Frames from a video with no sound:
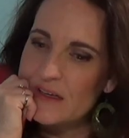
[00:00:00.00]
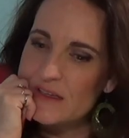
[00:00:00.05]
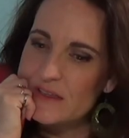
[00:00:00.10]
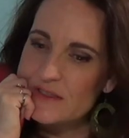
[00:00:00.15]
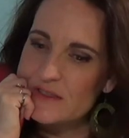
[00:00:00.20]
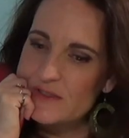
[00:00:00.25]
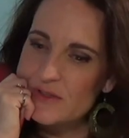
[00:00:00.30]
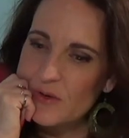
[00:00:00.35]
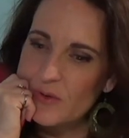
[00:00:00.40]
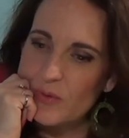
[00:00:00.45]

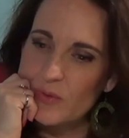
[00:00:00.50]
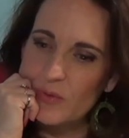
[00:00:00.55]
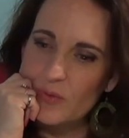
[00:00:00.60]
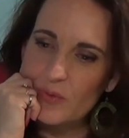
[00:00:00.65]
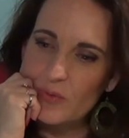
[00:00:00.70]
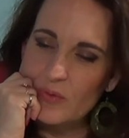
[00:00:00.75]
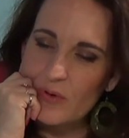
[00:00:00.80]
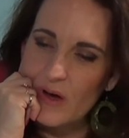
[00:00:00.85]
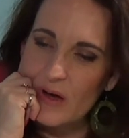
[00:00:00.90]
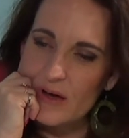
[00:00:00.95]
And
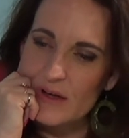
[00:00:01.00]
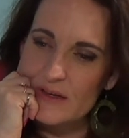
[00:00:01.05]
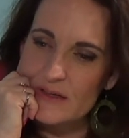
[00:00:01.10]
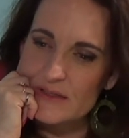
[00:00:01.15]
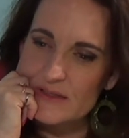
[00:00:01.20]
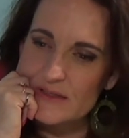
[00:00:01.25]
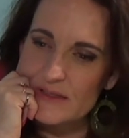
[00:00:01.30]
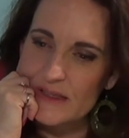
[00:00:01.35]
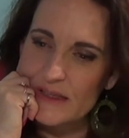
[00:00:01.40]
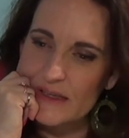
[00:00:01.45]
so,
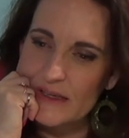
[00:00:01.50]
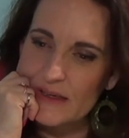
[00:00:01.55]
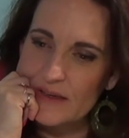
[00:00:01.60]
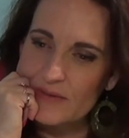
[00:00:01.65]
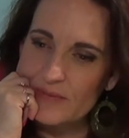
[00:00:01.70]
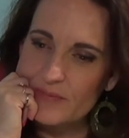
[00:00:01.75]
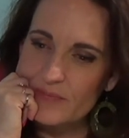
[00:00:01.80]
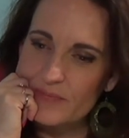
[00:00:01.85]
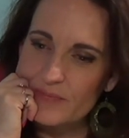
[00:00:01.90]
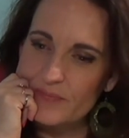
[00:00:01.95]
honestly,
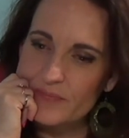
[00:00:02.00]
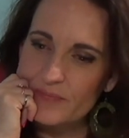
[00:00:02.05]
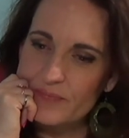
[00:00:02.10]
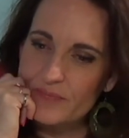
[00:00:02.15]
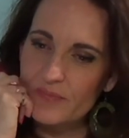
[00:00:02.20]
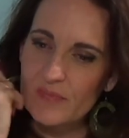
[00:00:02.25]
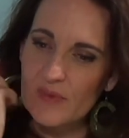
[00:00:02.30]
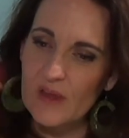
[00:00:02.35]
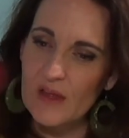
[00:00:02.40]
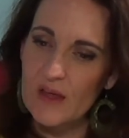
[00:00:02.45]

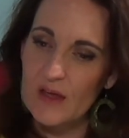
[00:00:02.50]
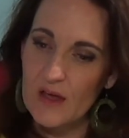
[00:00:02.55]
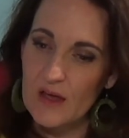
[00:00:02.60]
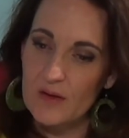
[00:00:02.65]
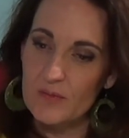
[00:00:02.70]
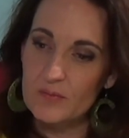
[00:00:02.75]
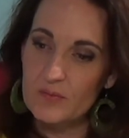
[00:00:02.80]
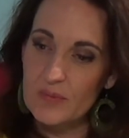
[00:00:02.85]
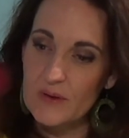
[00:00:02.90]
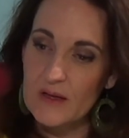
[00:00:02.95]

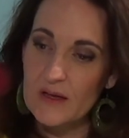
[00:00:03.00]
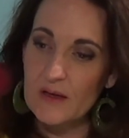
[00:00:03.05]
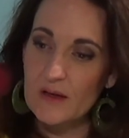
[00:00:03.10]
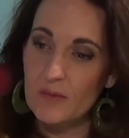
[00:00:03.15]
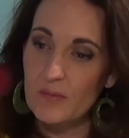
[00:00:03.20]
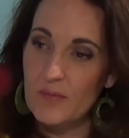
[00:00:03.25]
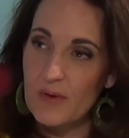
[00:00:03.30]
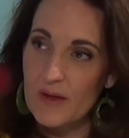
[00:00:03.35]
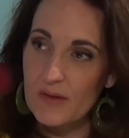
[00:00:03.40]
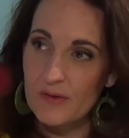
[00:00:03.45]
and
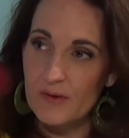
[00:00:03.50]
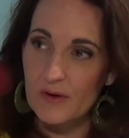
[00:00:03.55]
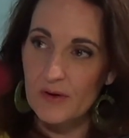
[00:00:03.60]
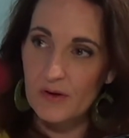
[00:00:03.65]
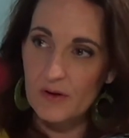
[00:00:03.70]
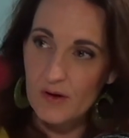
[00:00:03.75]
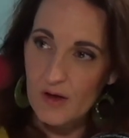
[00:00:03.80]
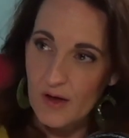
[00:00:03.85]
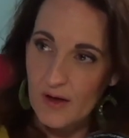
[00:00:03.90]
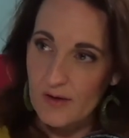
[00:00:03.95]
being a
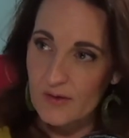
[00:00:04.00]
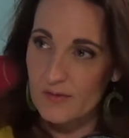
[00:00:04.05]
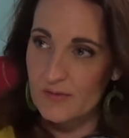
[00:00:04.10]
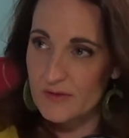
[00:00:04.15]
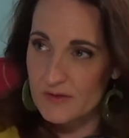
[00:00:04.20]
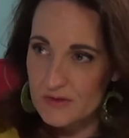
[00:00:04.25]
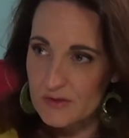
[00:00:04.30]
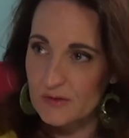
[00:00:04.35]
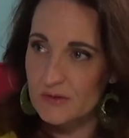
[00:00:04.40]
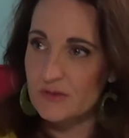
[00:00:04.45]
mother of
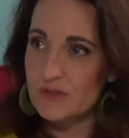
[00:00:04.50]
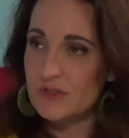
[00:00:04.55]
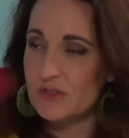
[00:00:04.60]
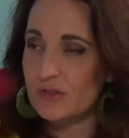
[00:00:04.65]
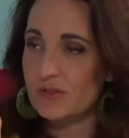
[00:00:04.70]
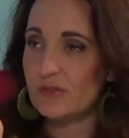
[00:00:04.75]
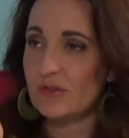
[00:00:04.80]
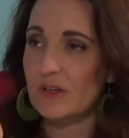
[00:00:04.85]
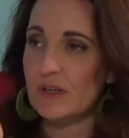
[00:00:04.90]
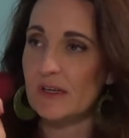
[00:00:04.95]
adult
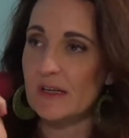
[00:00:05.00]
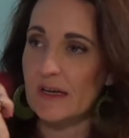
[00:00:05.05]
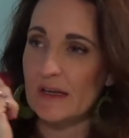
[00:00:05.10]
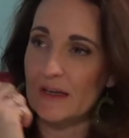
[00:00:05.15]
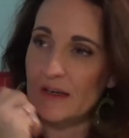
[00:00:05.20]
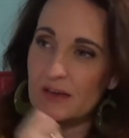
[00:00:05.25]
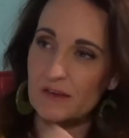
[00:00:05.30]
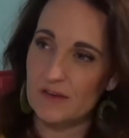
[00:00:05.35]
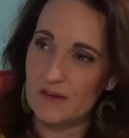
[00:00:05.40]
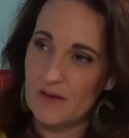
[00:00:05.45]
children, I
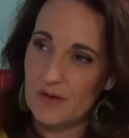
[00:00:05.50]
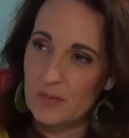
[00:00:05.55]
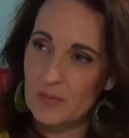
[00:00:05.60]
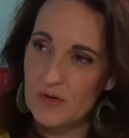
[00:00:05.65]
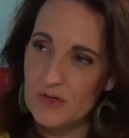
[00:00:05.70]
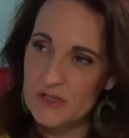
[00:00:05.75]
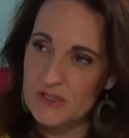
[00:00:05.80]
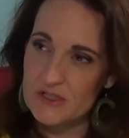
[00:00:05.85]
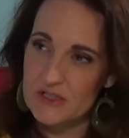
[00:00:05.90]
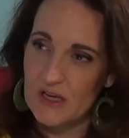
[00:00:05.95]
can
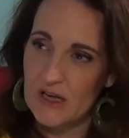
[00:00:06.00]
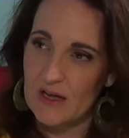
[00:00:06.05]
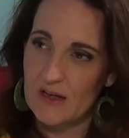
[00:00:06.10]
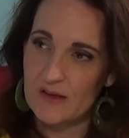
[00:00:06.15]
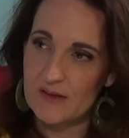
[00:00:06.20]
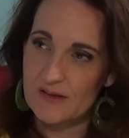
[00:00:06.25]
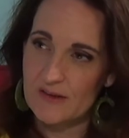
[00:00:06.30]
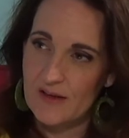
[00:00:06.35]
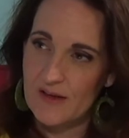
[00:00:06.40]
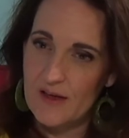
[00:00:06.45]

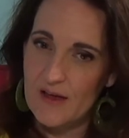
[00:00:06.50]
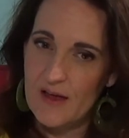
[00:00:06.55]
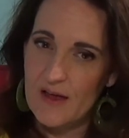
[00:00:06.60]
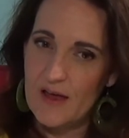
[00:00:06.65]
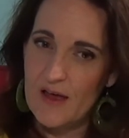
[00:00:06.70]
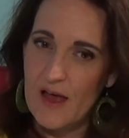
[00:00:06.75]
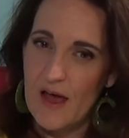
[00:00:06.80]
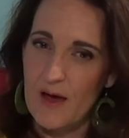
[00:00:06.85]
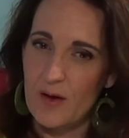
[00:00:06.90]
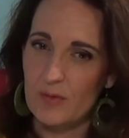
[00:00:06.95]
appreciate
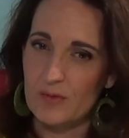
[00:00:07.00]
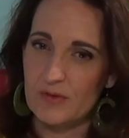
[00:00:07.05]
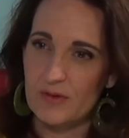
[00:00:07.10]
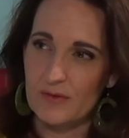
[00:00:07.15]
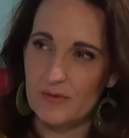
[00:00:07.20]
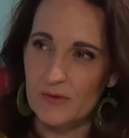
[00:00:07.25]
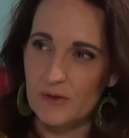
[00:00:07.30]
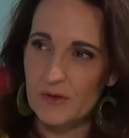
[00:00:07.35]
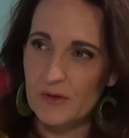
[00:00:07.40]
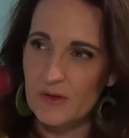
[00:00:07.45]
how
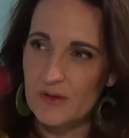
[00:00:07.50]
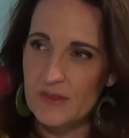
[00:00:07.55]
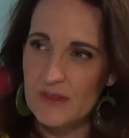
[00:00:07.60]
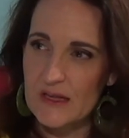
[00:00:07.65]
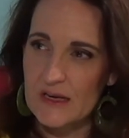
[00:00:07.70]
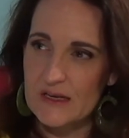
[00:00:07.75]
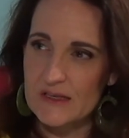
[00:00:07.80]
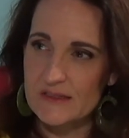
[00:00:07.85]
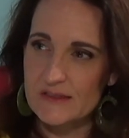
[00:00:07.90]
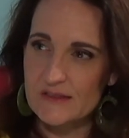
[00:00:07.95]
difficult
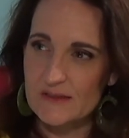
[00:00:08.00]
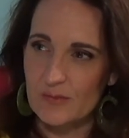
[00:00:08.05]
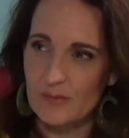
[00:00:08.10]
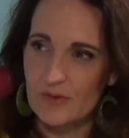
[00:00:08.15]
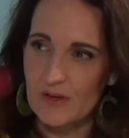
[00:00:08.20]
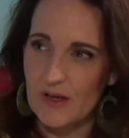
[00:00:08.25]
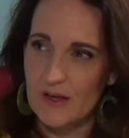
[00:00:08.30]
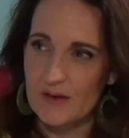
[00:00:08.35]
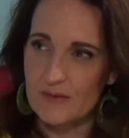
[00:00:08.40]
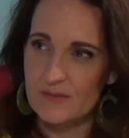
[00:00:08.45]
that is
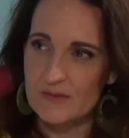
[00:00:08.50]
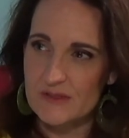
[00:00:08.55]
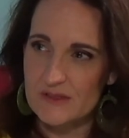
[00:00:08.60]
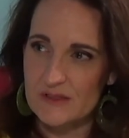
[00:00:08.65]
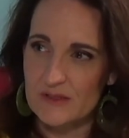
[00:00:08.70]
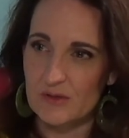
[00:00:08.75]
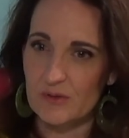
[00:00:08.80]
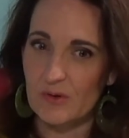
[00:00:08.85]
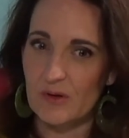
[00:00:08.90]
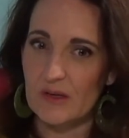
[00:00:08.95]

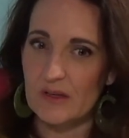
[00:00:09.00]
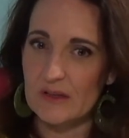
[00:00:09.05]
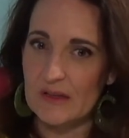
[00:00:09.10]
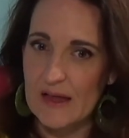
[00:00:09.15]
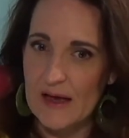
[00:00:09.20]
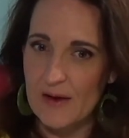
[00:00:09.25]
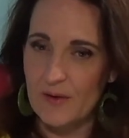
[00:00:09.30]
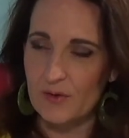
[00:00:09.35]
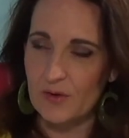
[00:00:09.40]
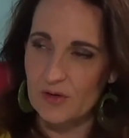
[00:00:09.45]
sometimes to
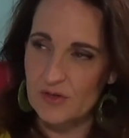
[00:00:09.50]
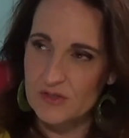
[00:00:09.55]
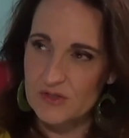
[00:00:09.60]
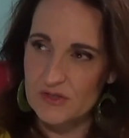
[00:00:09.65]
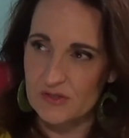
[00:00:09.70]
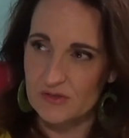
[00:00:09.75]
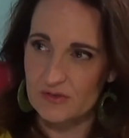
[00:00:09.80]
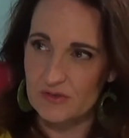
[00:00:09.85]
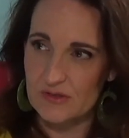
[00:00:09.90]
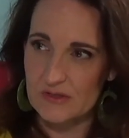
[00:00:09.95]
allow your
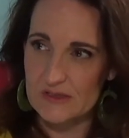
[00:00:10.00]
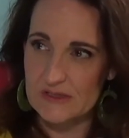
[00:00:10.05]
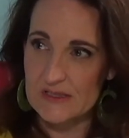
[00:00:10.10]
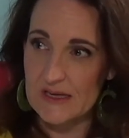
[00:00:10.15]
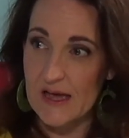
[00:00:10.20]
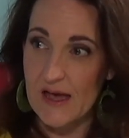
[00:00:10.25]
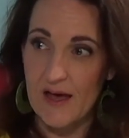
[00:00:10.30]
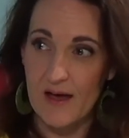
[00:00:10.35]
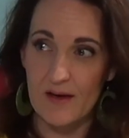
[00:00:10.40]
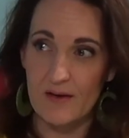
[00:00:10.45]
children
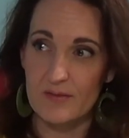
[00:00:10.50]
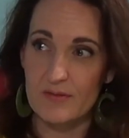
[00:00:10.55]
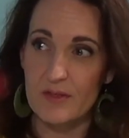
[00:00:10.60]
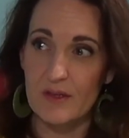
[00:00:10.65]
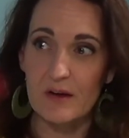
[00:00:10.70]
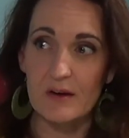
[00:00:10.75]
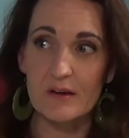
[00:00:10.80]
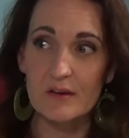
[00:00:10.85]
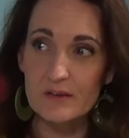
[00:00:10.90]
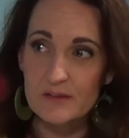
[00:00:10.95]
to have
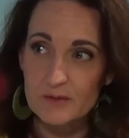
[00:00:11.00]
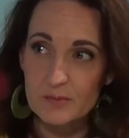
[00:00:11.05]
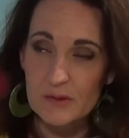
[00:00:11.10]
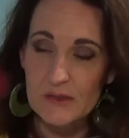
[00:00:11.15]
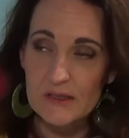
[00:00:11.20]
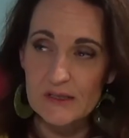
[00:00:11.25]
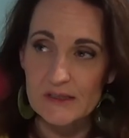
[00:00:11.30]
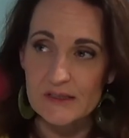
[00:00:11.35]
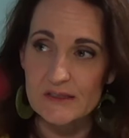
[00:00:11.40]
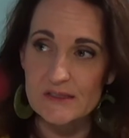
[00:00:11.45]
their
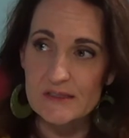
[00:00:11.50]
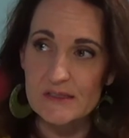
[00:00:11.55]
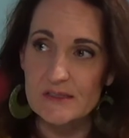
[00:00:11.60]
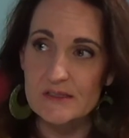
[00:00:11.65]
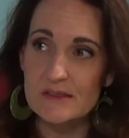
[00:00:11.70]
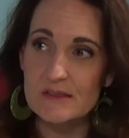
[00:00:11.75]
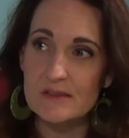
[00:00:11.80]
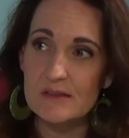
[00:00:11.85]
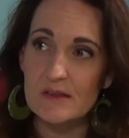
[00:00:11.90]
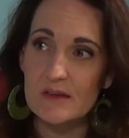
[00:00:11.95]

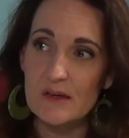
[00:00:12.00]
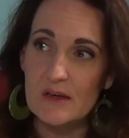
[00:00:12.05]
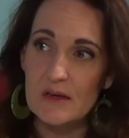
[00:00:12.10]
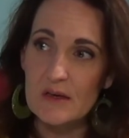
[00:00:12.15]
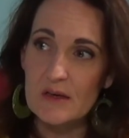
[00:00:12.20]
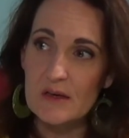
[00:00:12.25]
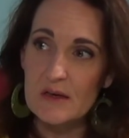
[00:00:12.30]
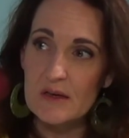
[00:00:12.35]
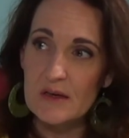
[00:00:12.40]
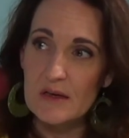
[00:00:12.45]
experiences
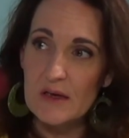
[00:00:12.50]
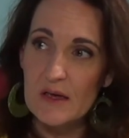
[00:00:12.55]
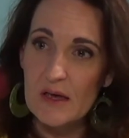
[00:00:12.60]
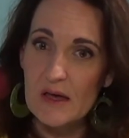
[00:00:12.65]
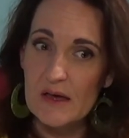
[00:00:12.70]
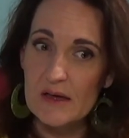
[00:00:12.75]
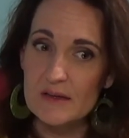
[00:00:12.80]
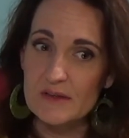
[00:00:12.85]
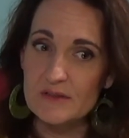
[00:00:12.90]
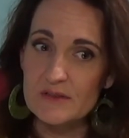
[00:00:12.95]

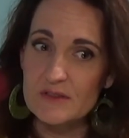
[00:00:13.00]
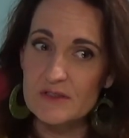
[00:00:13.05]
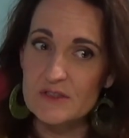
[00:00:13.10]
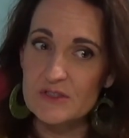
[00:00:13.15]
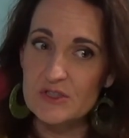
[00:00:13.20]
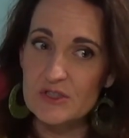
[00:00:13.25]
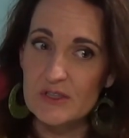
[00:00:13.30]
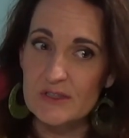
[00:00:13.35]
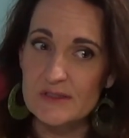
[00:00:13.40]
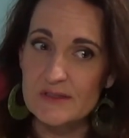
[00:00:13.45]
and to
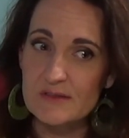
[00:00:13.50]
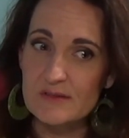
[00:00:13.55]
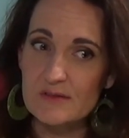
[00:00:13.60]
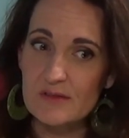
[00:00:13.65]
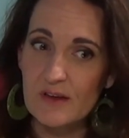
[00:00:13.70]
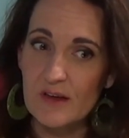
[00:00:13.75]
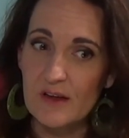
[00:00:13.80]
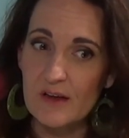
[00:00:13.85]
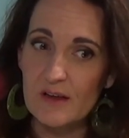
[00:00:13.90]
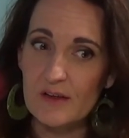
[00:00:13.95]
just
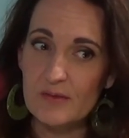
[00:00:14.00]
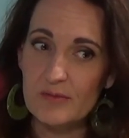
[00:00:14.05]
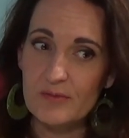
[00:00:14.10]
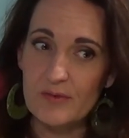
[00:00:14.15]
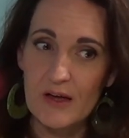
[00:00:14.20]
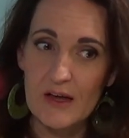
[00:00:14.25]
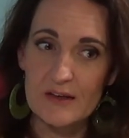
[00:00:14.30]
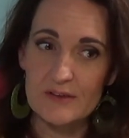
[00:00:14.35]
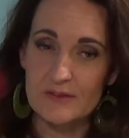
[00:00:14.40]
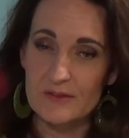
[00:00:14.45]
kind of,
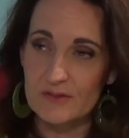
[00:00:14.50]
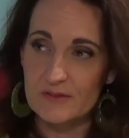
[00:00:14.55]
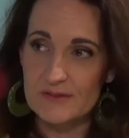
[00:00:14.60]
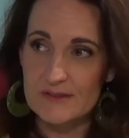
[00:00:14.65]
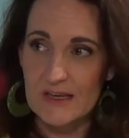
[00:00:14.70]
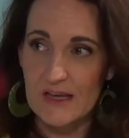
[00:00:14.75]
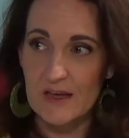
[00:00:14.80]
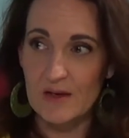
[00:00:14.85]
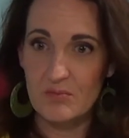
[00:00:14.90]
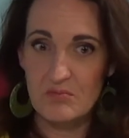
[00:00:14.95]
as you
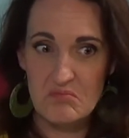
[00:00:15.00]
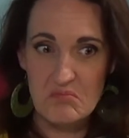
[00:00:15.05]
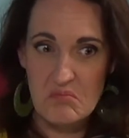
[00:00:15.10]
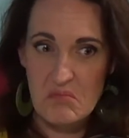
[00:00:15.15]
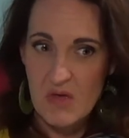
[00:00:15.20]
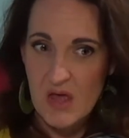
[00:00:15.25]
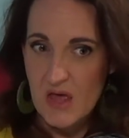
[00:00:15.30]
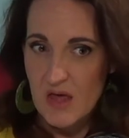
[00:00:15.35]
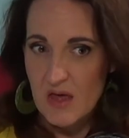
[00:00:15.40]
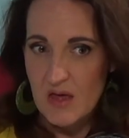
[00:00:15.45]
say,
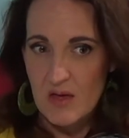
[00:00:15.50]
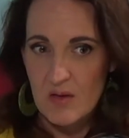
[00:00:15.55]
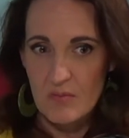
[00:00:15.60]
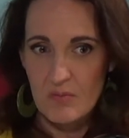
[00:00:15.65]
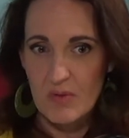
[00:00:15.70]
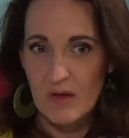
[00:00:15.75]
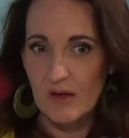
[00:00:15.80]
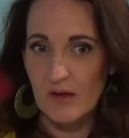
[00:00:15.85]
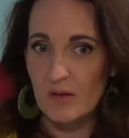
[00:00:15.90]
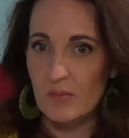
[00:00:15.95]

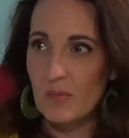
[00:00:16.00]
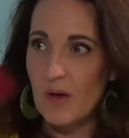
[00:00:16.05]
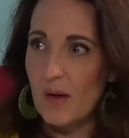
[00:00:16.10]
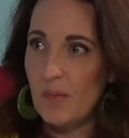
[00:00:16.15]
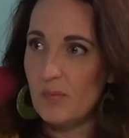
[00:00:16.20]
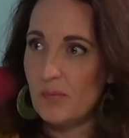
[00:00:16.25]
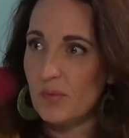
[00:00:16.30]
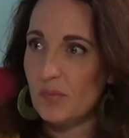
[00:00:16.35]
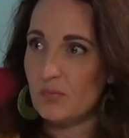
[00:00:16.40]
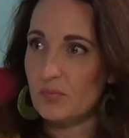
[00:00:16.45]
pick them
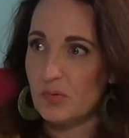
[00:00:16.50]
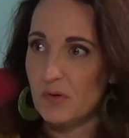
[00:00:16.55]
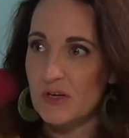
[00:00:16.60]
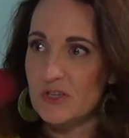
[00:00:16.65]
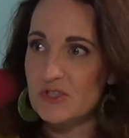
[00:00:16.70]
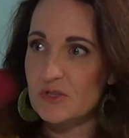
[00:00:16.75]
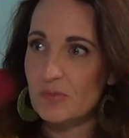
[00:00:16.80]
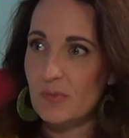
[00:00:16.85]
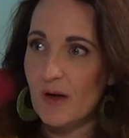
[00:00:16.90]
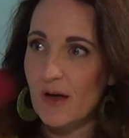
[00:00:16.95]
up and
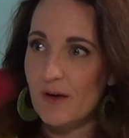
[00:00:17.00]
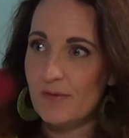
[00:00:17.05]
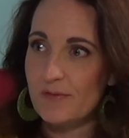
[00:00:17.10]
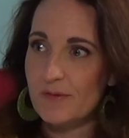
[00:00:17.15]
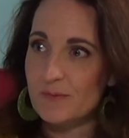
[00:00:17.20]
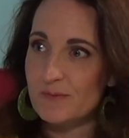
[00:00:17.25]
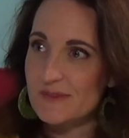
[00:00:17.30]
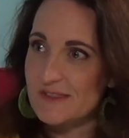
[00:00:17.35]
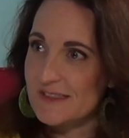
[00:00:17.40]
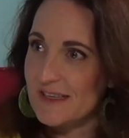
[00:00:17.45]
brush them off
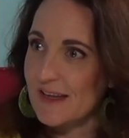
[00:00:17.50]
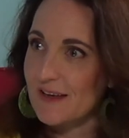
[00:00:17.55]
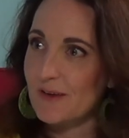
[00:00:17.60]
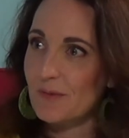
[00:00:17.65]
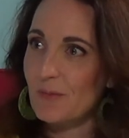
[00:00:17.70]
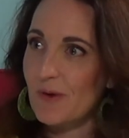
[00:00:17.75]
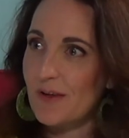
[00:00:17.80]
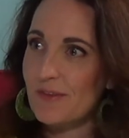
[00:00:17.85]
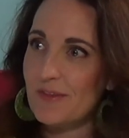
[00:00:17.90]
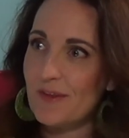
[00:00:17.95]
and send
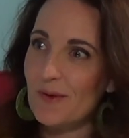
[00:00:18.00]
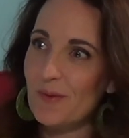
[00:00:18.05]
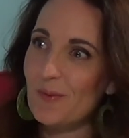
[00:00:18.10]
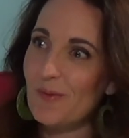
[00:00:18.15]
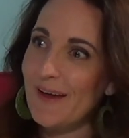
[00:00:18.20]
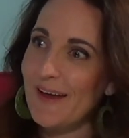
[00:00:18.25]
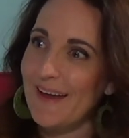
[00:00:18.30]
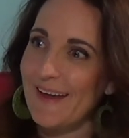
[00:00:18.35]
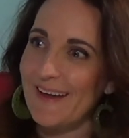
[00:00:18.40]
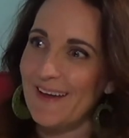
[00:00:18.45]
them on their
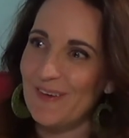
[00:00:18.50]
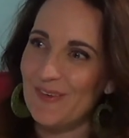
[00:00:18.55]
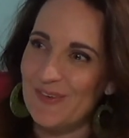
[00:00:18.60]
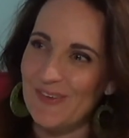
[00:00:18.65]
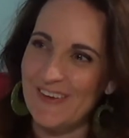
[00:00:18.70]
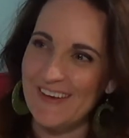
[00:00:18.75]
way,